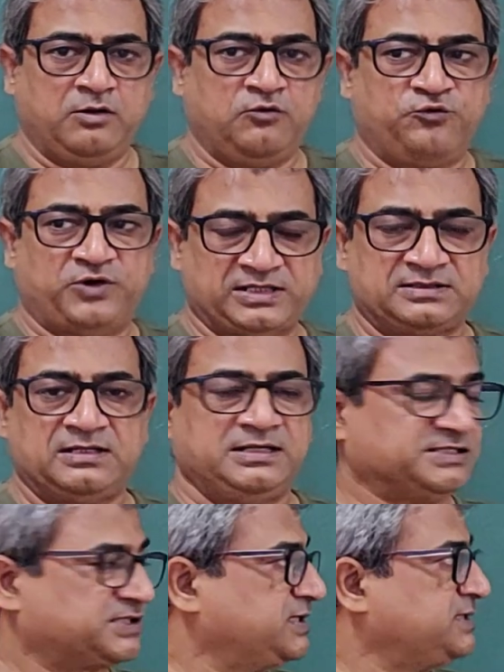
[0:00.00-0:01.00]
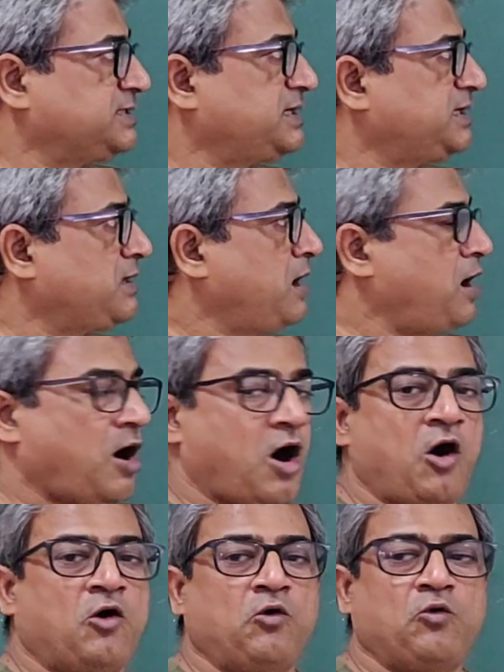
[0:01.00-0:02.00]
further discuss that
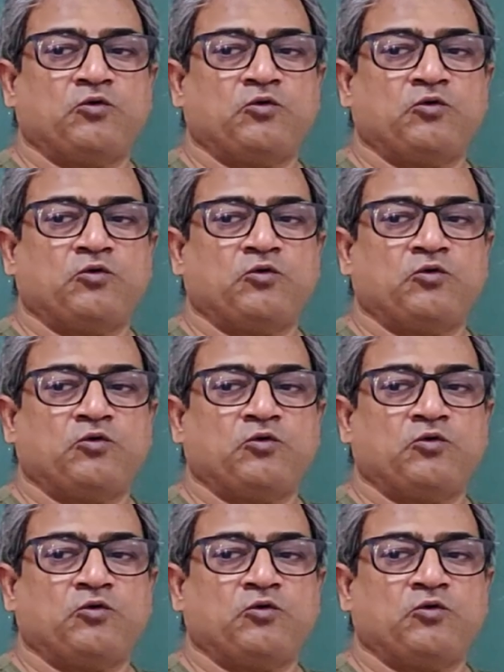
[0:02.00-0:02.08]
how